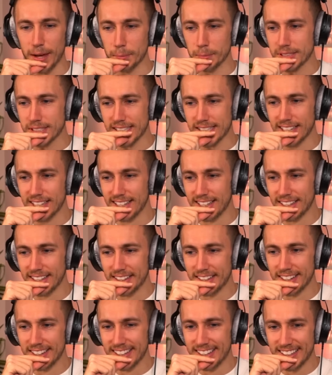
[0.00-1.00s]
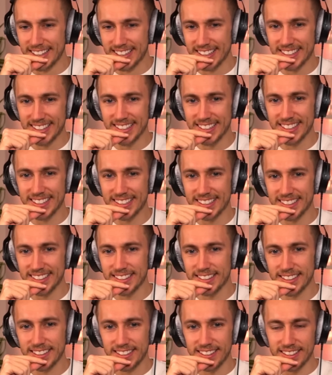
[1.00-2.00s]
Oh, he's sinking it.
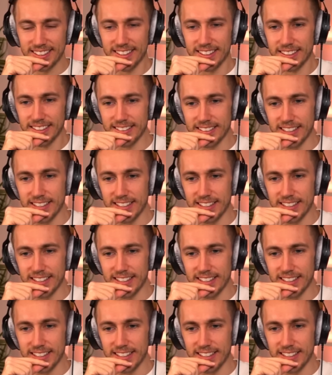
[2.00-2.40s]
Oh, it's with you.